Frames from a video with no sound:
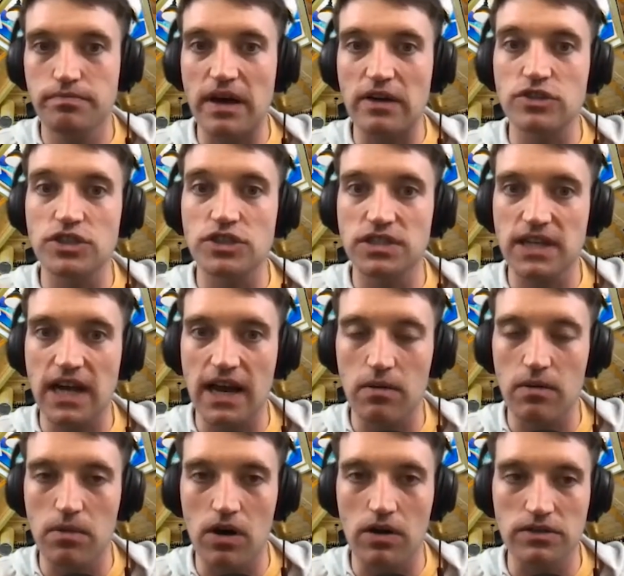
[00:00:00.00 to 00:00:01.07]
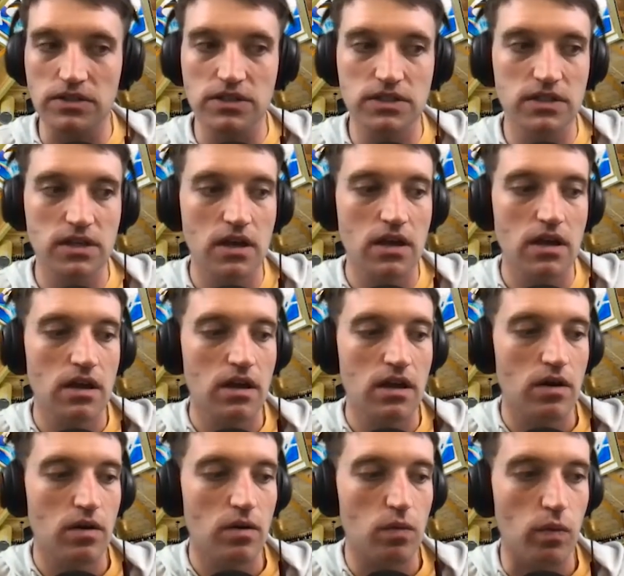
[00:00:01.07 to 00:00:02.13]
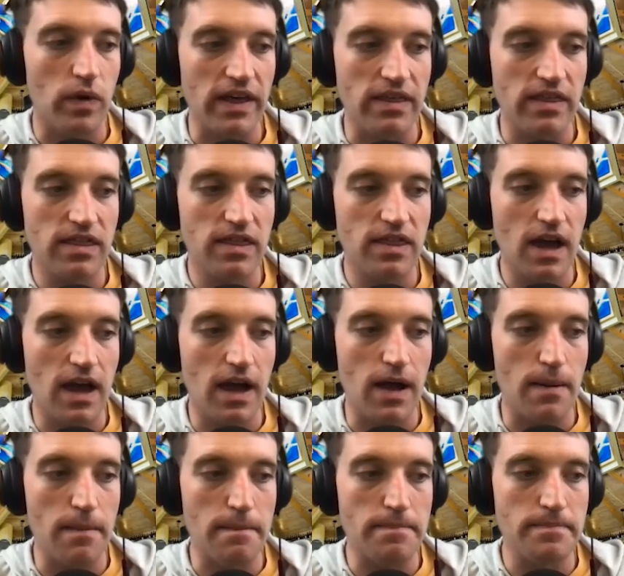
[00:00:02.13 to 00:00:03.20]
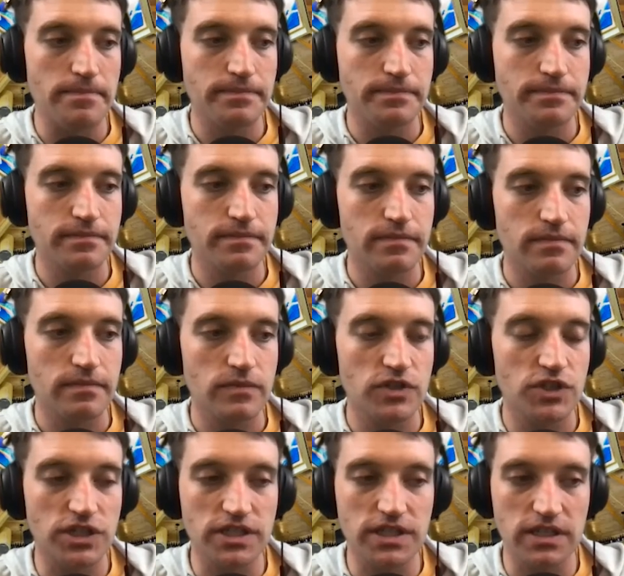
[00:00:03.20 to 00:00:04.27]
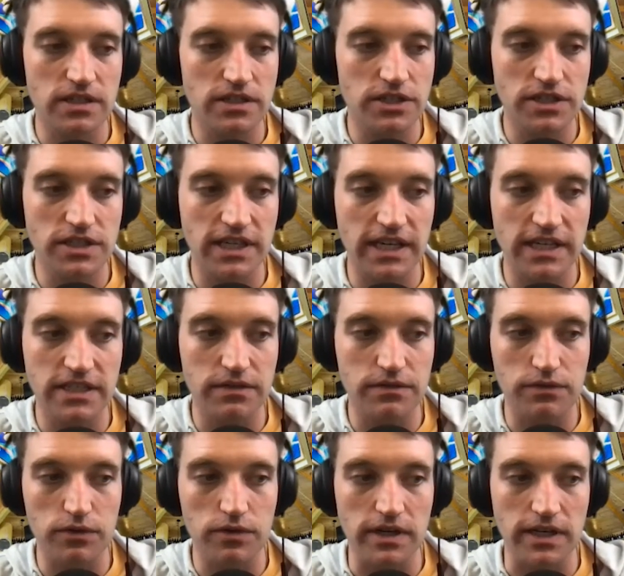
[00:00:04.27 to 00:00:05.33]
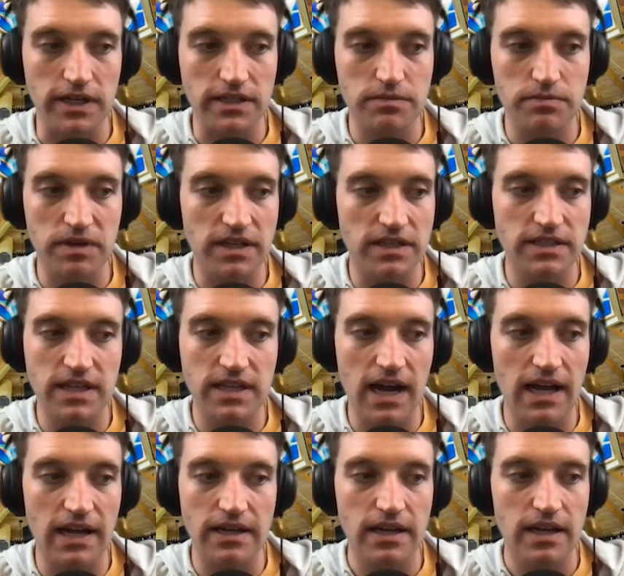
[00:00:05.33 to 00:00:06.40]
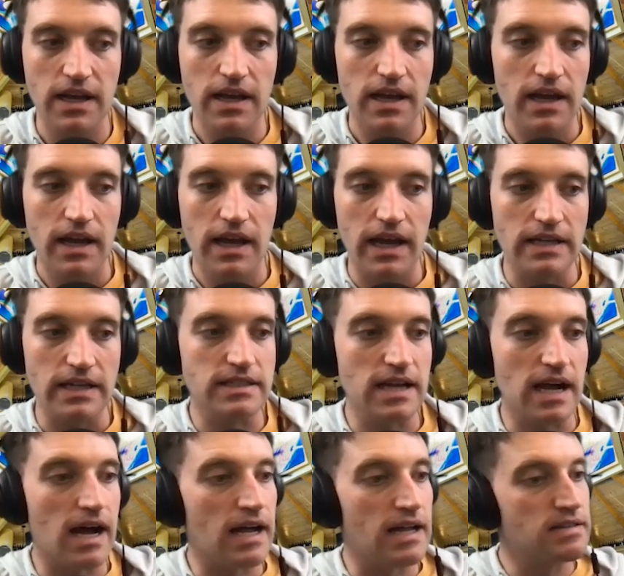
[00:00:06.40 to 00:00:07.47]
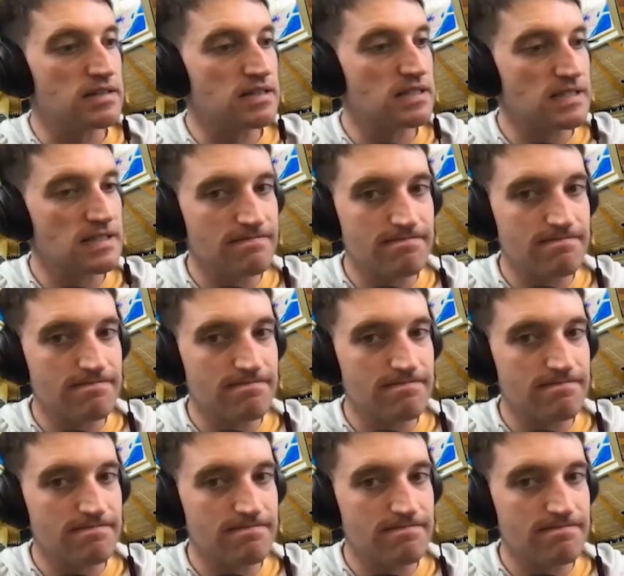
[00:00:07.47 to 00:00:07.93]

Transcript: Belgian style malts, with um, just a just a kiss of fruitiness. But it's not it's not